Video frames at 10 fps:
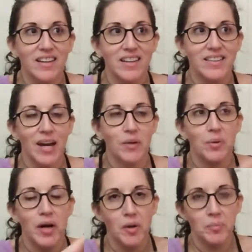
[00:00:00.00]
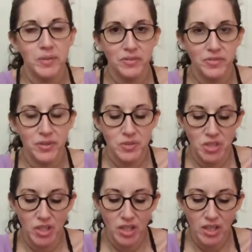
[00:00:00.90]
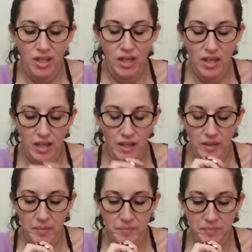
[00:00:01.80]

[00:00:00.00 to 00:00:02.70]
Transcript: that will help in the future. And